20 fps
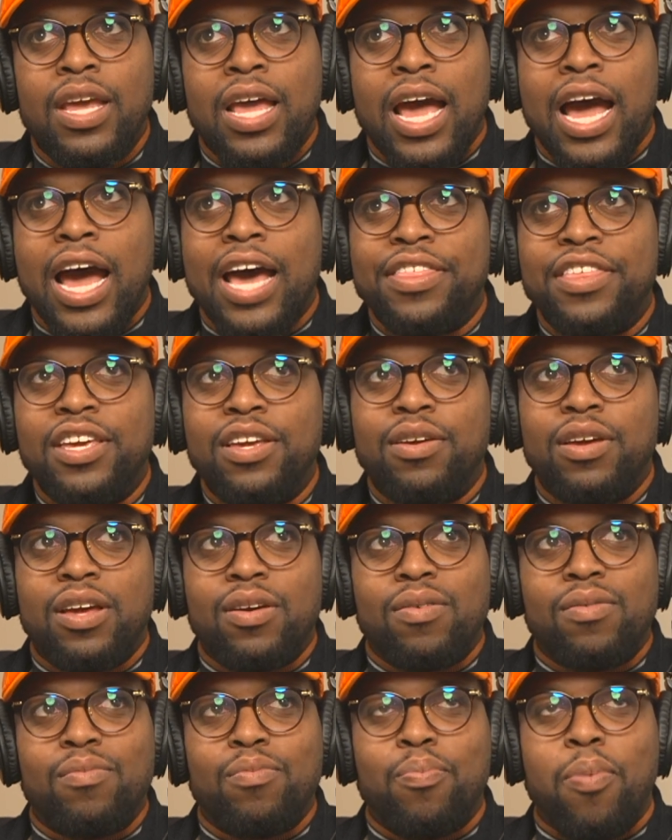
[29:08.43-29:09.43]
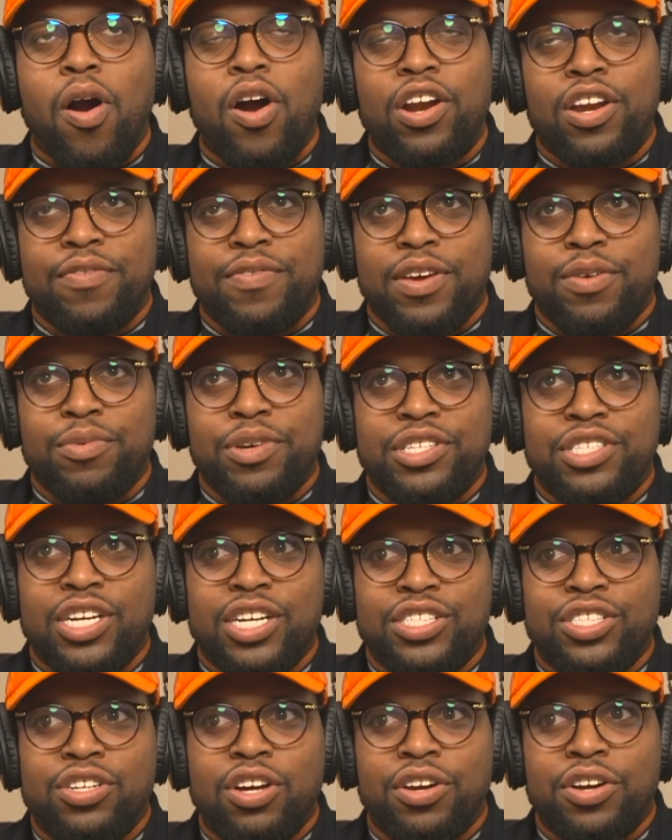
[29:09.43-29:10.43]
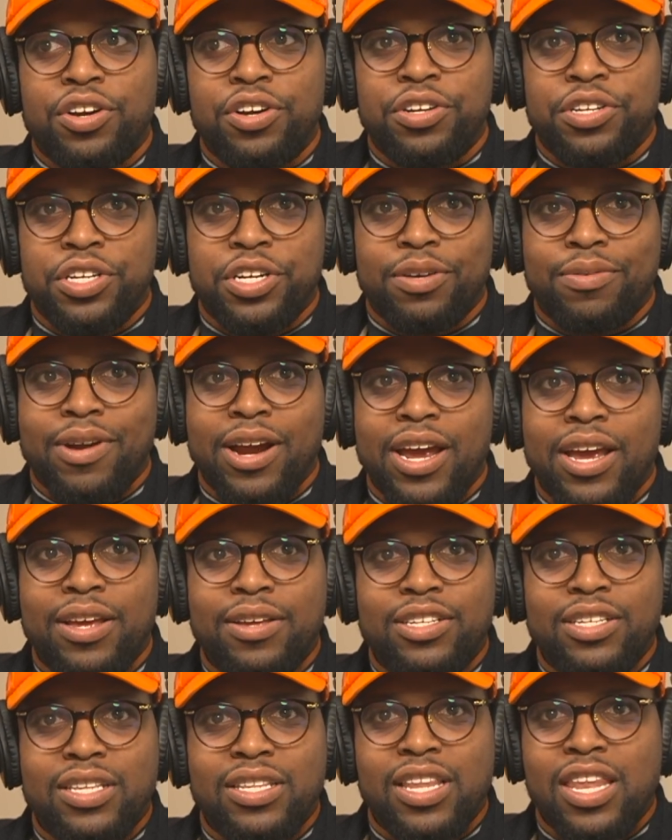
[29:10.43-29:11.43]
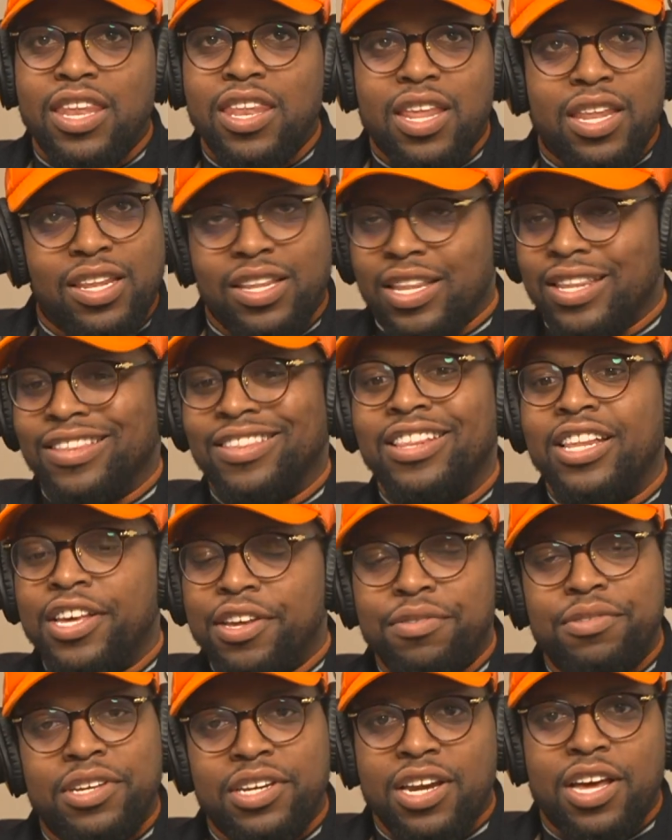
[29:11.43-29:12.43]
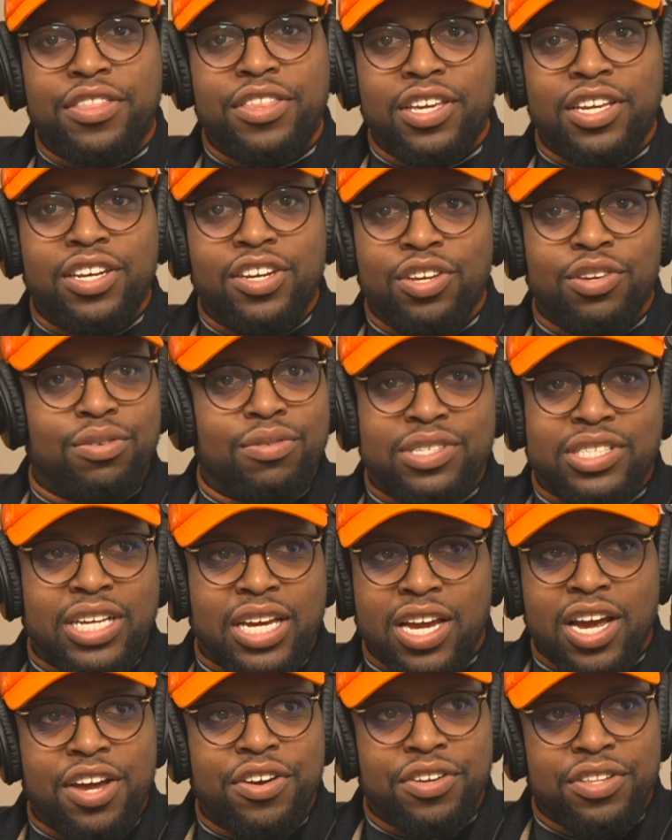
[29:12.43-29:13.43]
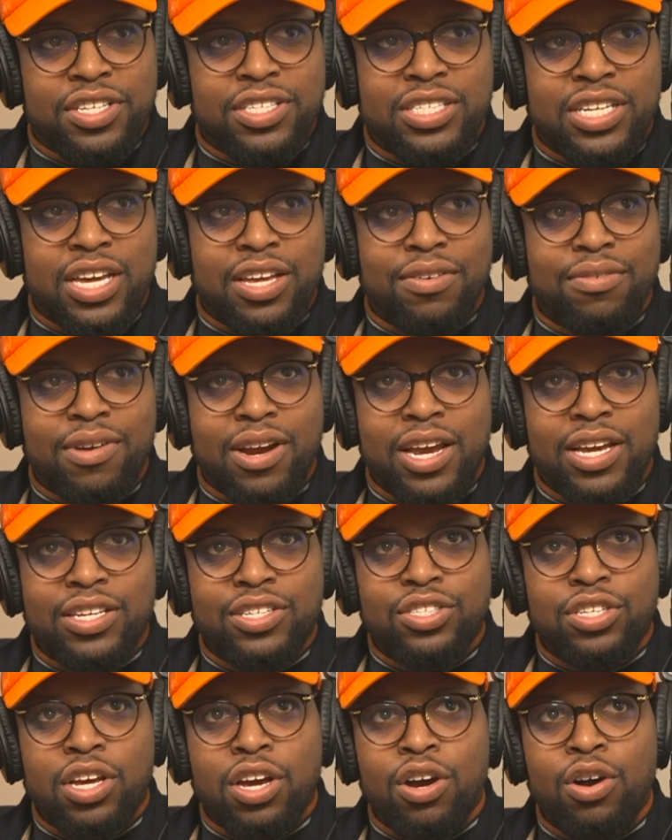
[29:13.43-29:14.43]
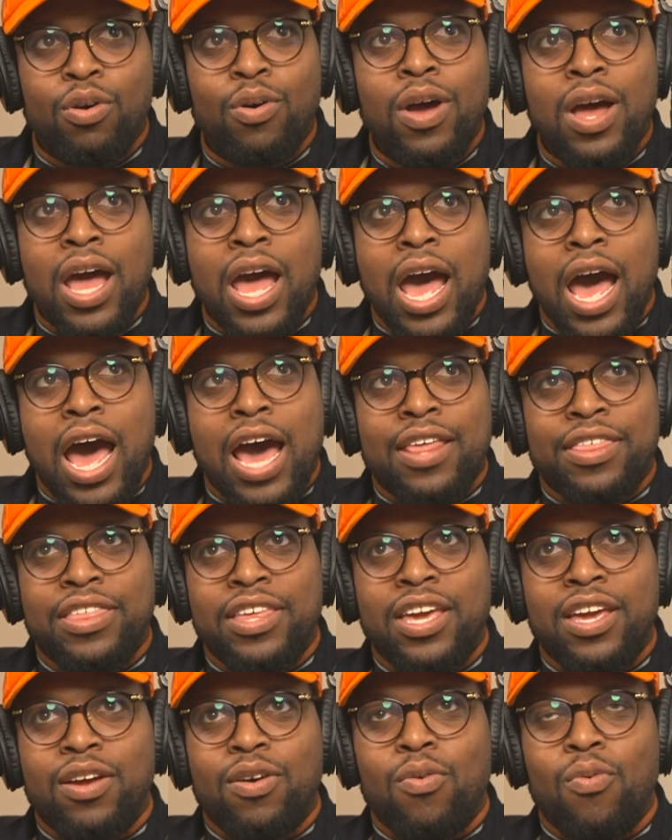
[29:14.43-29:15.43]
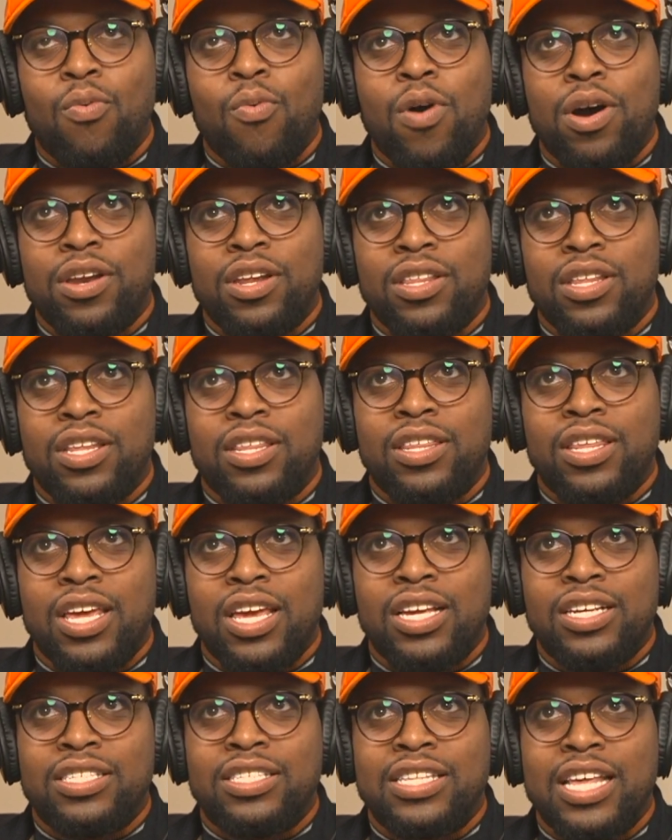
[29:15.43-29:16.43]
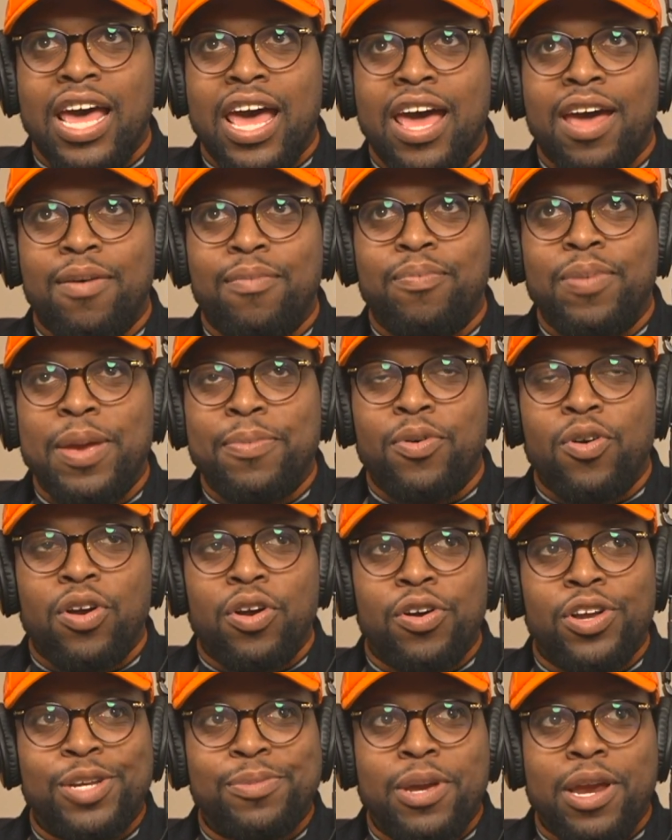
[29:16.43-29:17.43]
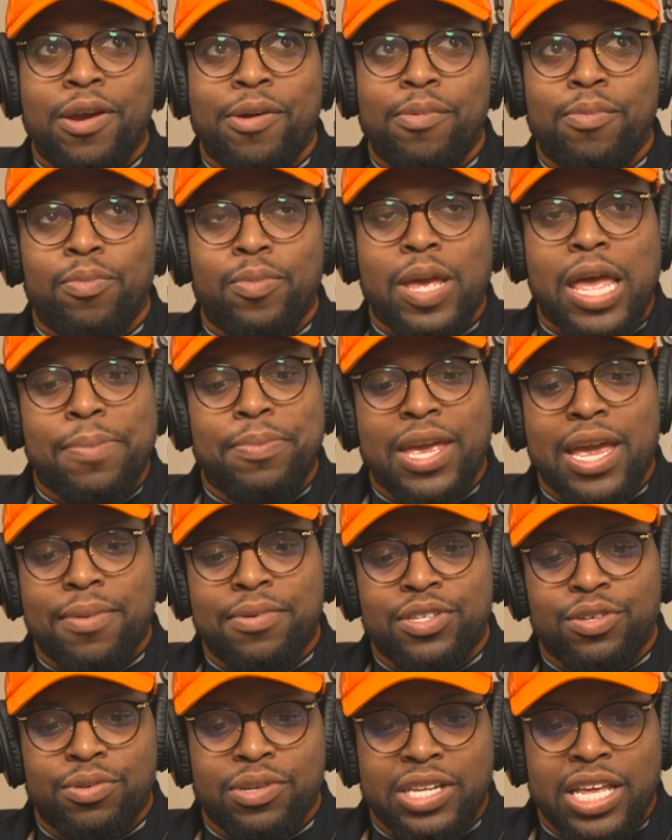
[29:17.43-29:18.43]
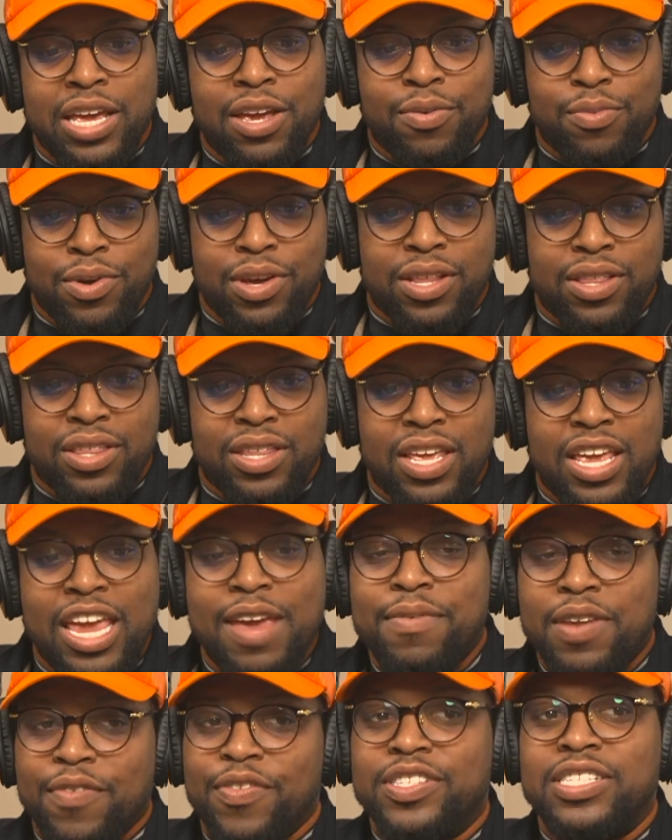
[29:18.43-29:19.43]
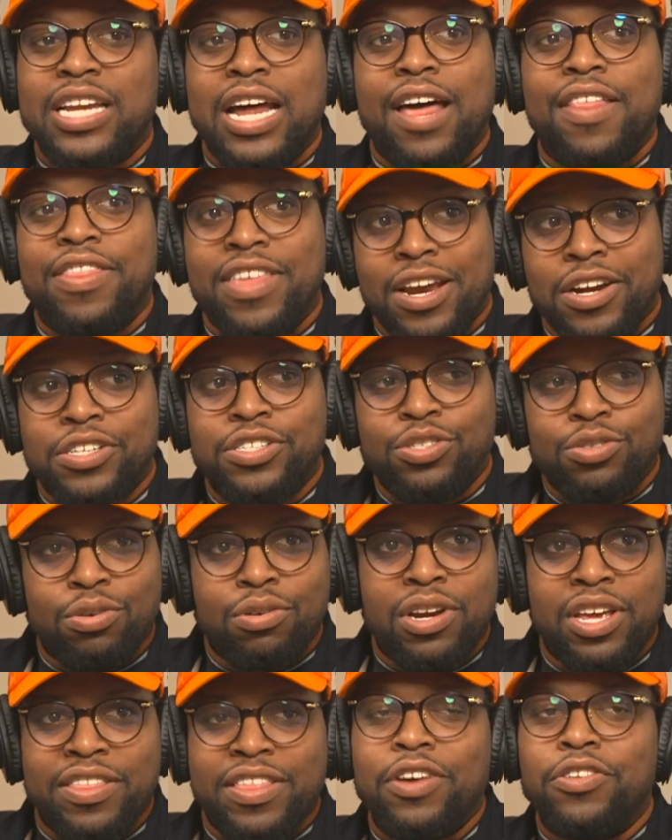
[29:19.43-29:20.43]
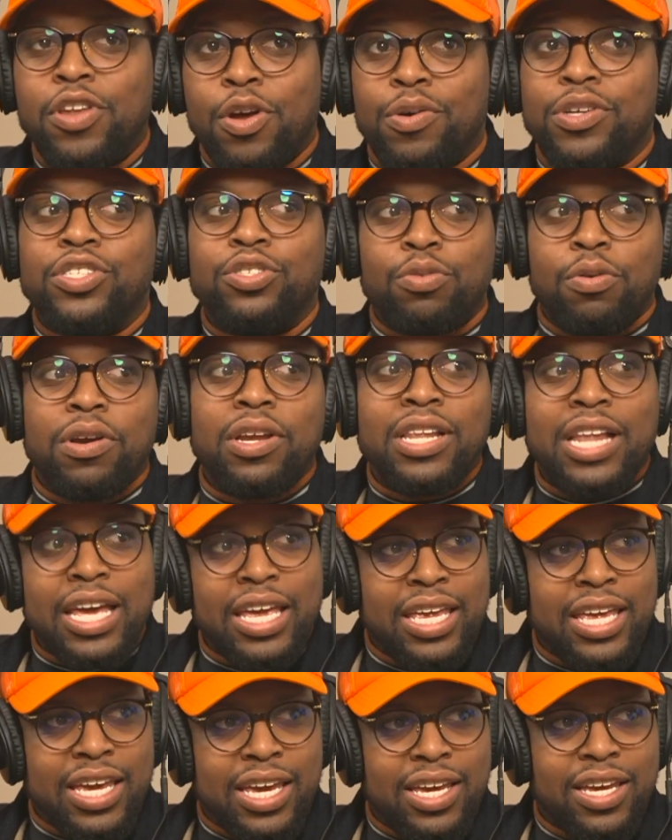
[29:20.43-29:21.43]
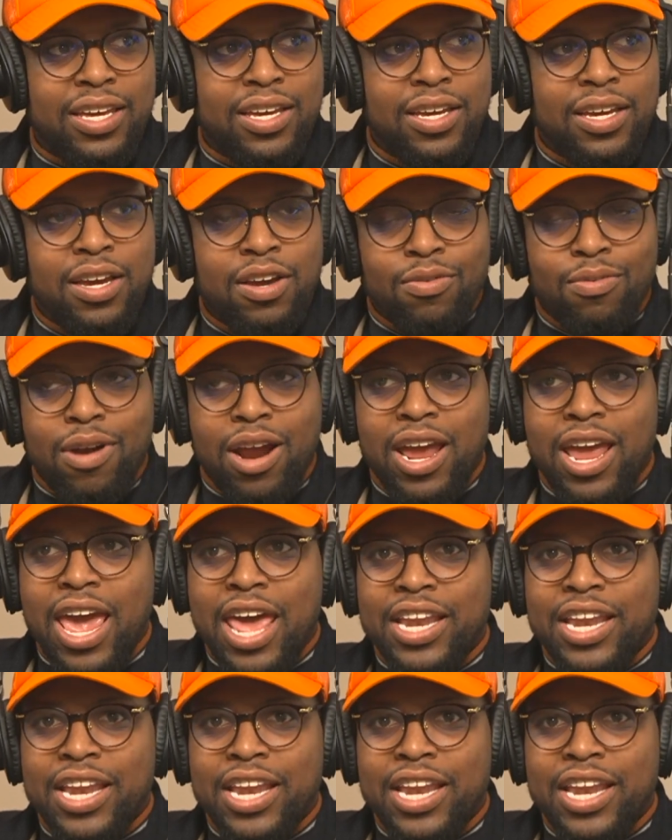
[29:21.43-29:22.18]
I think part of it we touched on earlier, right? Literally nothing new is like under the sun, right? So I think one of the things that people are going to be able to relate with, even if it's not their story, they'll know a story like it, right?